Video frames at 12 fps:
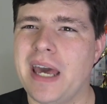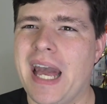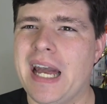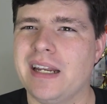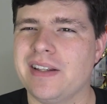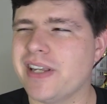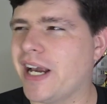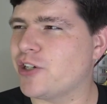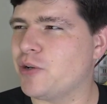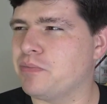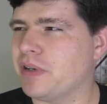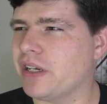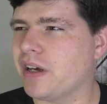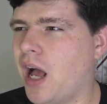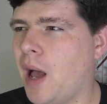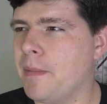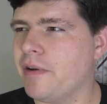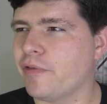and it's actually pretty
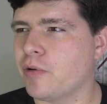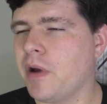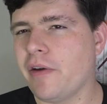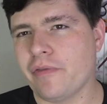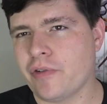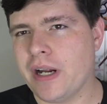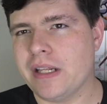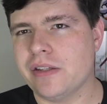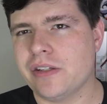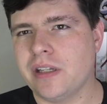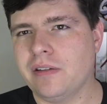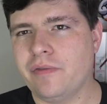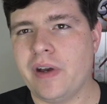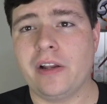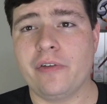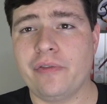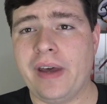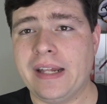common for my friends and
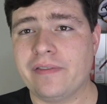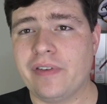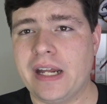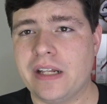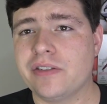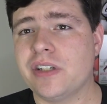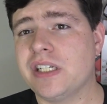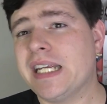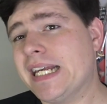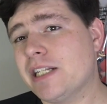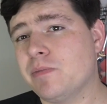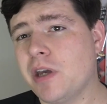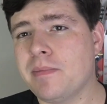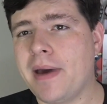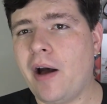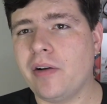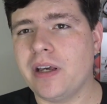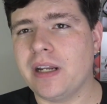fellow Fate fans to tease me
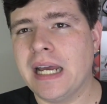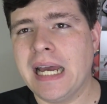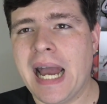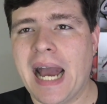about it,